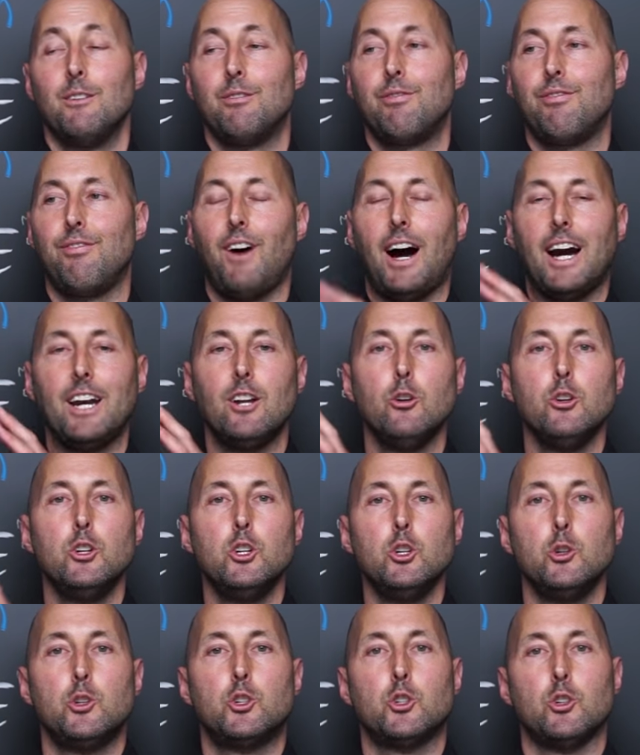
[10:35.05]

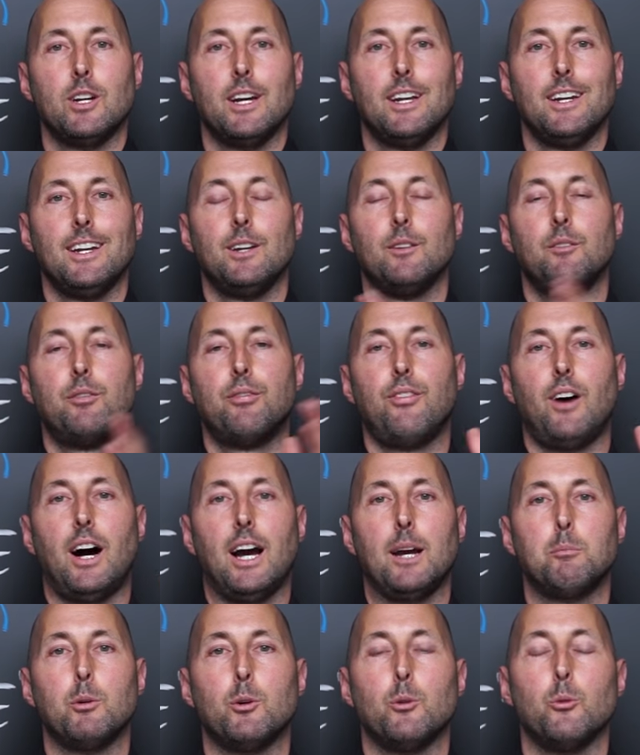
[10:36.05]
phytonutrient and
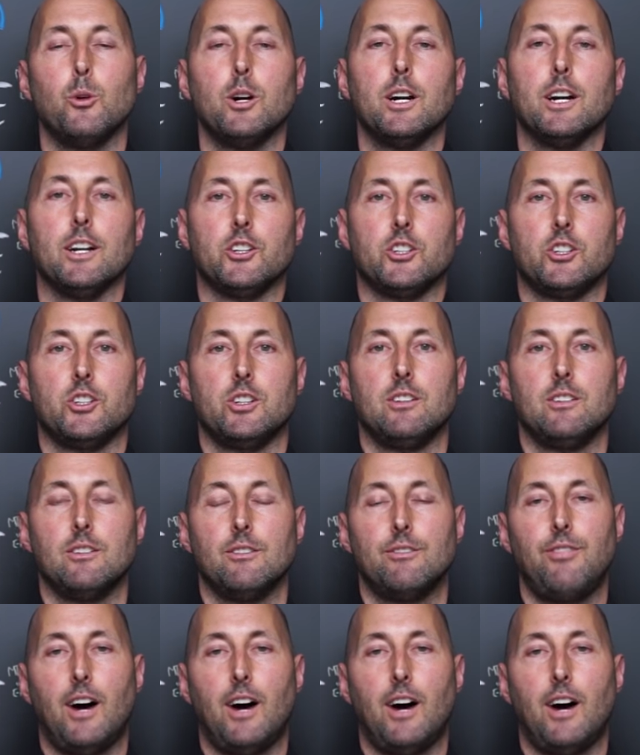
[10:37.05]
fiber-rich.